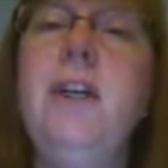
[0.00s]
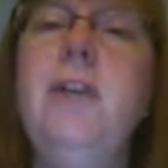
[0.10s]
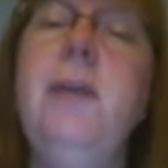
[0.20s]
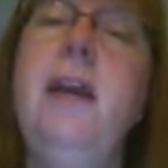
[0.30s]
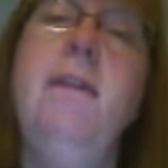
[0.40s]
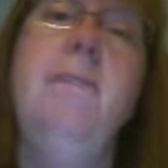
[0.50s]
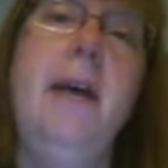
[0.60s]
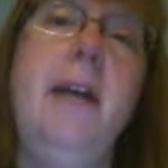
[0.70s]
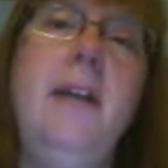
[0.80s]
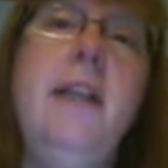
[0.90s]
do we have a
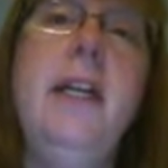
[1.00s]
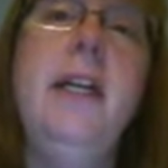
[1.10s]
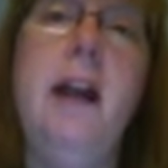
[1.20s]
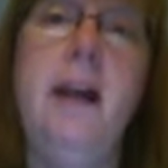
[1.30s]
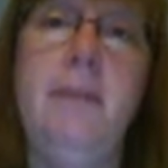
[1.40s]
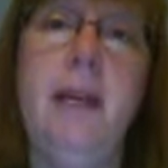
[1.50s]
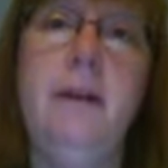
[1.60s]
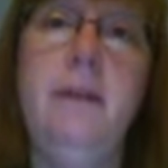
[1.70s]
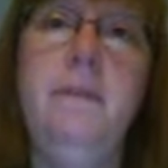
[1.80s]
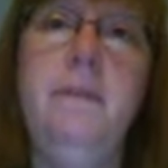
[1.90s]
metal and a
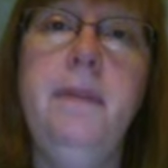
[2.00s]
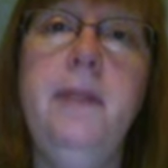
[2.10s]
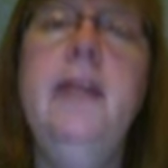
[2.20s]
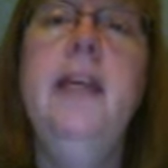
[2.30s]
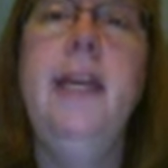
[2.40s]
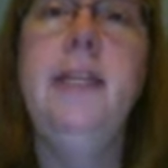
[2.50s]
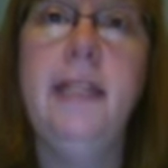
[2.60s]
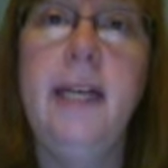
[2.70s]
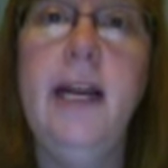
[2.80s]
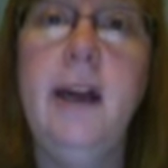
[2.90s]
non-metal? Is
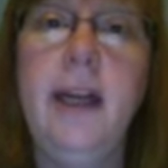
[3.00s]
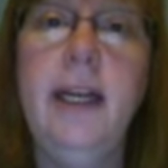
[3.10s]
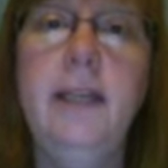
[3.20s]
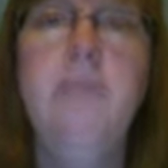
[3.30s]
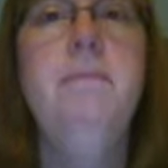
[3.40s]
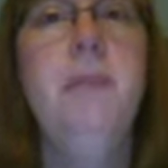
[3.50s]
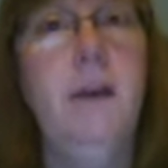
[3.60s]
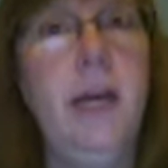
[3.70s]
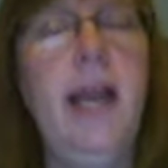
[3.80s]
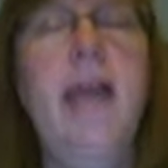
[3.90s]
it ionic?
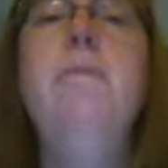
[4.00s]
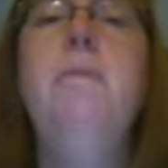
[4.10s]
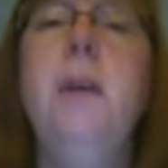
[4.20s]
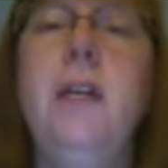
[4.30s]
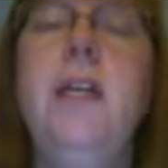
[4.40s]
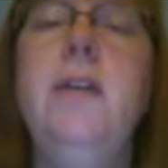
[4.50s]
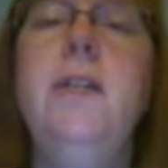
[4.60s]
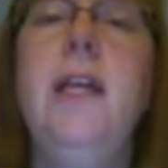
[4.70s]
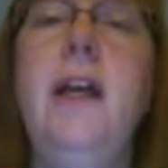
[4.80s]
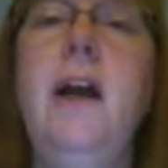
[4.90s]
Okay, we're going to
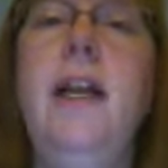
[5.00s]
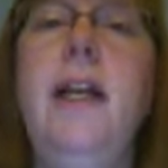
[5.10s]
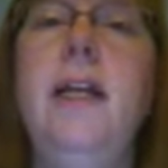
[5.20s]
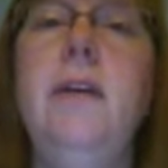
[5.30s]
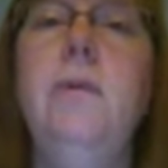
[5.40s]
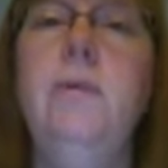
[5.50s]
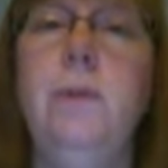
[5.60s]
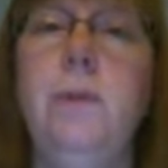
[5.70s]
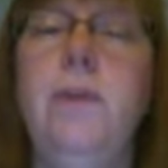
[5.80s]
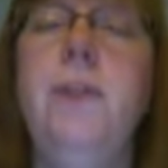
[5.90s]
use ionic
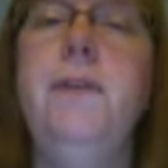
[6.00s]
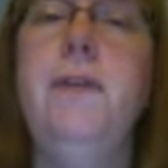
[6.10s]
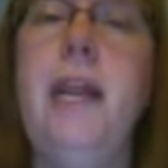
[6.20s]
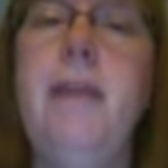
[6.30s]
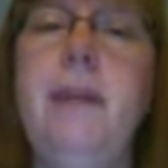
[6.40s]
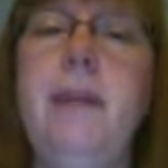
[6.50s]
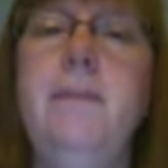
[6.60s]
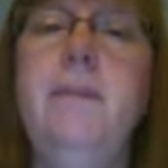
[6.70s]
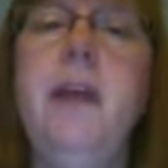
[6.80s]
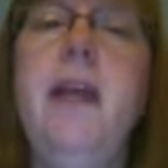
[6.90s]
rules for naming.
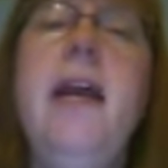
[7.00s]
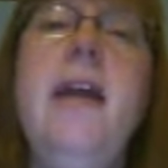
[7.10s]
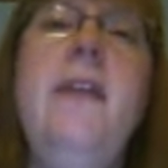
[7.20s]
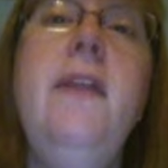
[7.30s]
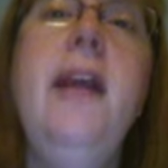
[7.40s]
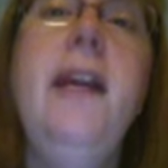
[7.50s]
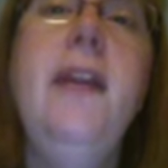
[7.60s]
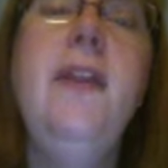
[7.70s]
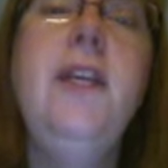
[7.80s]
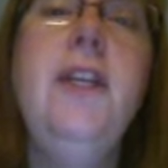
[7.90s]
Then I
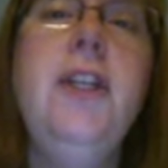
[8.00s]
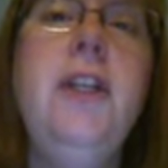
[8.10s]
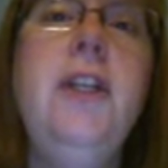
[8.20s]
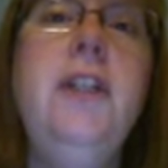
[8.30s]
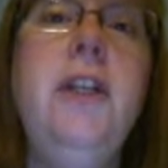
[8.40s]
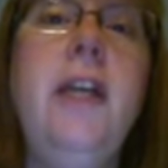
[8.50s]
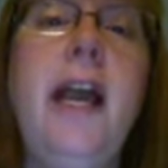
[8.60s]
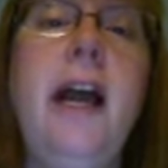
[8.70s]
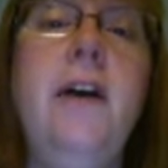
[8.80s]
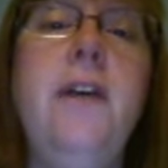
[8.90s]
think you should look
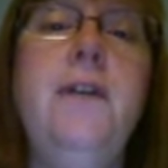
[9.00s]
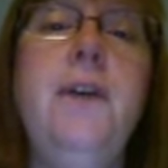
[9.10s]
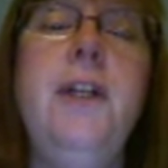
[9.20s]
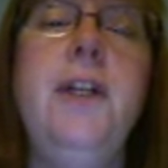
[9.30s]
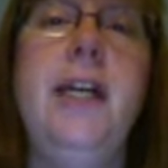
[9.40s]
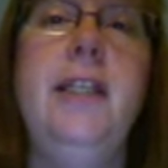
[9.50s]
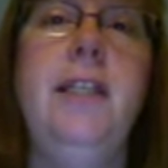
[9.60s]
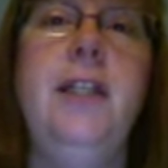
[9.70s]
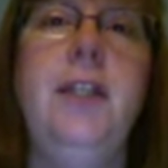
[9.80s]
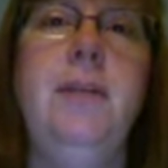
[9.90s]
out for a
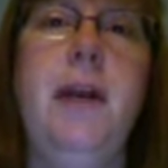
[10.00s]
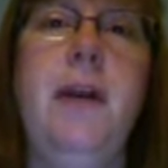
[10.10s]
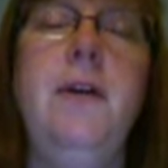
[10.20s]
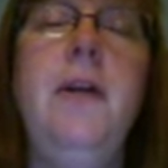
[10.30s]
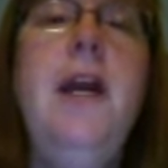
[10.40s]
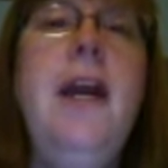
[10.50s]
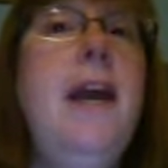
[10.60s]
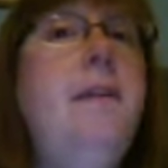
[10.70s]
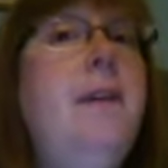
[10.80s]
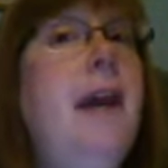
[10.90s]
transition metal.
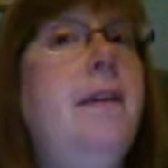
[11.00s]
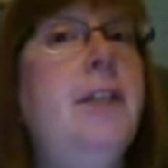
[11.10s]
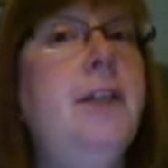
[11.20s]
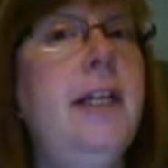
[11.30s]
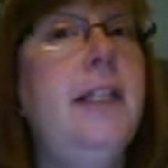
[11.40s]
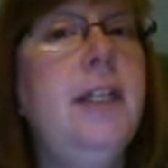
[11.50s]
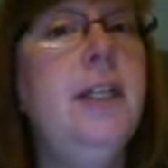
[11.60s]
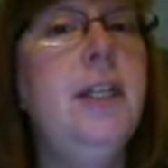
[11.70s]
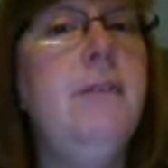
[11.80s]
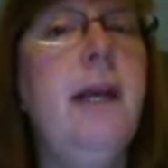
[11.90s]
If you have a
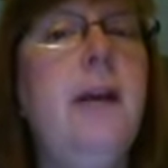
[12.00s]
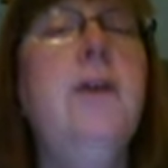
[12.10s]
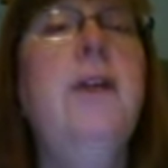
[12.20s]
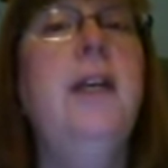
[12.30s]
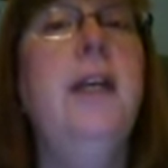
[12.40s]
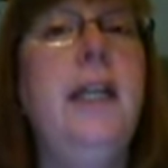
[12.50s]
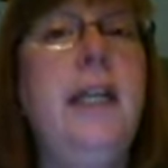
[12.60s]
transition metal, you're going to